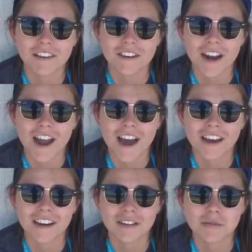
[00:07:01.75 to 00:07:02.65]
ever
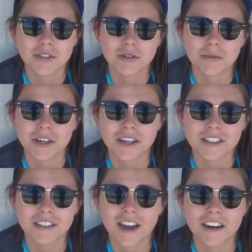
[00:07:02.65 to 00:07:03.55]
had and I'm super
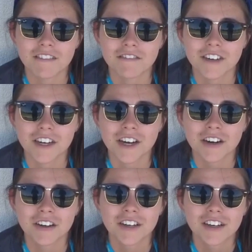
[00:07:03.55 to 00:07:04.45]
excited for
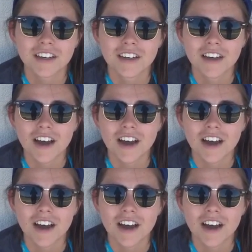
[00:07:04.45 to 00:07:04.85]
you